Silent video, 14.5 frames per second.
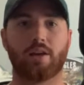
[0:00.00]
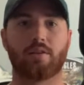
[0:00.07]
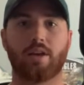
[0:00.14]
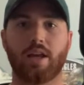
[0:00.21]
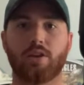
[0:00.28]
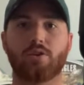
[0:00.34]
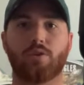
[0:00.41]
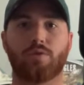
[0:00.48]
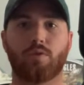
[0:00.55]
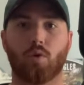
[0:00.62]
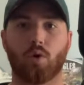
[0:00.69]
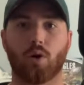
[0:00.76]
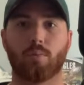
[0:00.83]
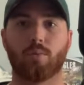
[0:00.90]
into
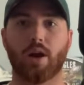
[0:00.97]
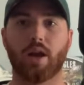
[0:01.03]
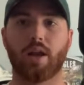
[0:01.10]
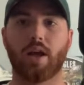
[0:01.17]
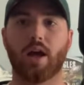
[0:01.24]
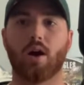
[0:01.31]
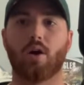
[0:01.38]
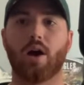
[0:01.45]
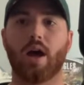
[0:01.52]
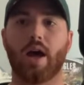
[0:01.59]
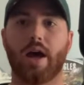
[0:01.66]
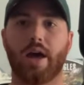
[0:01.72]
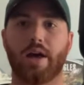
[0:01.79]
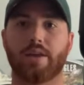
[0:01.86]
form right now
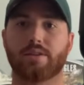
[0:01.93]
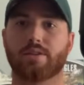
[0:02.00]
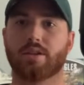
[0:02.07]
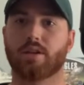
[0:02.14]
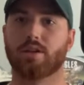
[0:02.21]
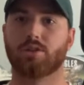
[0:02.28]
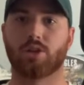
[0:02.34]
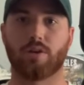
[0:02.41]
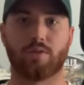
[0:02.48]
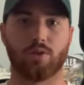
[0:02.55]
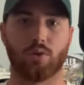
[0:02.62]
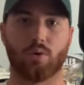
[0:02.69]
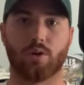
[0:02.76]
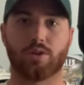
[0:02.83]
as
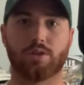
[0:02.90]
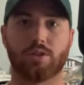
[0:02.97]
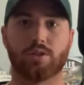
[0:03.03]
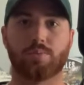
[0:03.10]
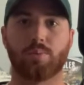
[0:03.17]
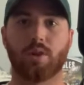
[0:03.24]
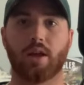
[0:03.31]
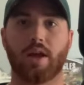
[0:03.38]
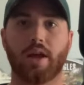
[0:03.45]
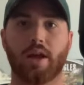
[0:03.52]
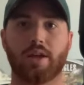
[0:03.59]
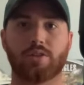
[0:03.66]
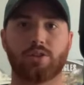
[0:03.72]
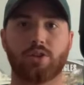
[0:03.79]
Trevor Lawrence is
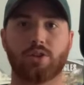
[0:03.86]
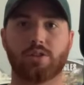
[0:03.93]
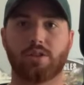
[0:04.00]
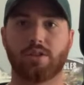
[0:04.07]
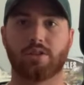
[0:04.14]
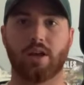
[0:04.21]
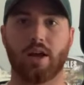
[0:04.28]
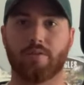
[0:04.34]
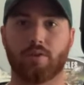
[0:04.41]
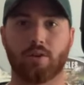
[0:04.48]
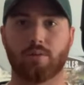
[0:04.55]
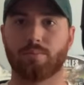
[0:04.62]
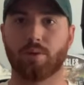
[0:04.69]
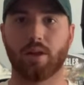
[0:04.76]
playing as good as he's
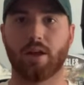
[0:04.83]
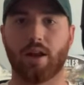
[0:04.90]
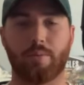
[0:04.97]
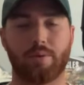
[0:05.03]
ever played.